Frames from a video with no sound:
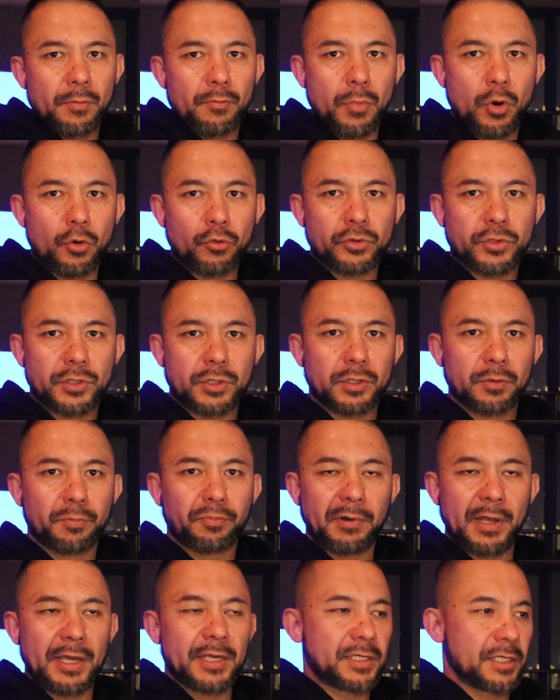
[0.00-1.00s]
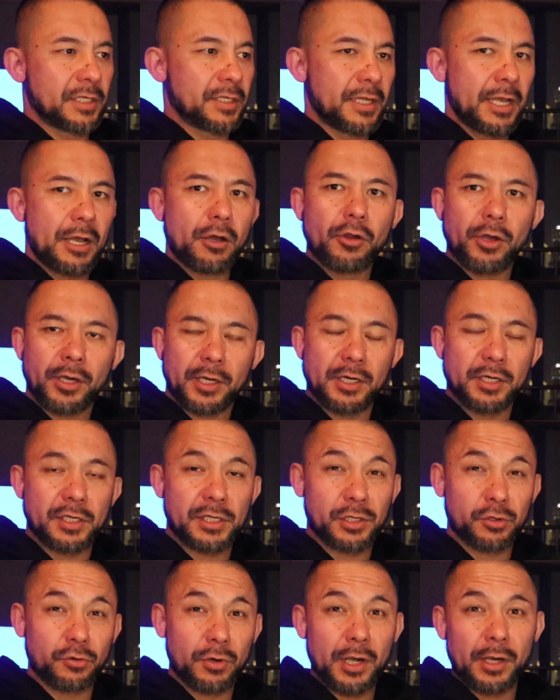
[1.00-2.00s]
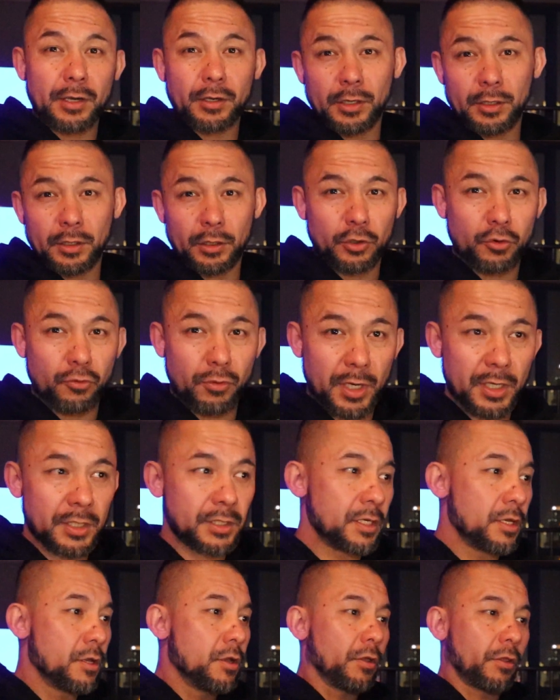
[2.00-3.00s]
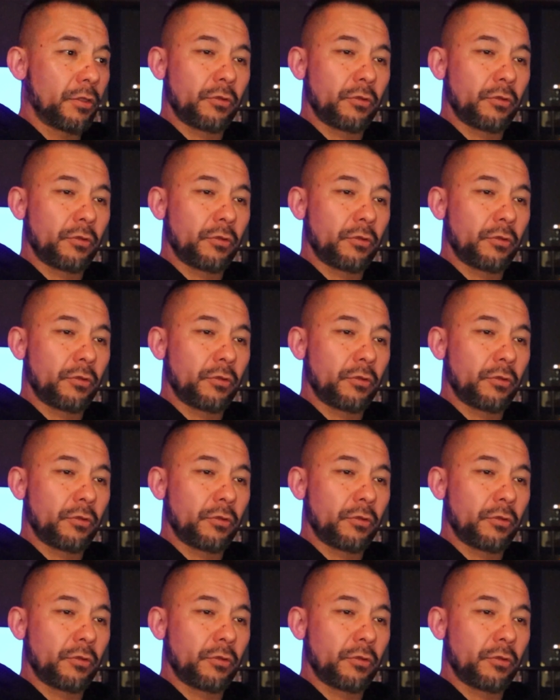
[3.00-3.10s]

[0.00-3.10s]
Most places now, like in Australia, in the US,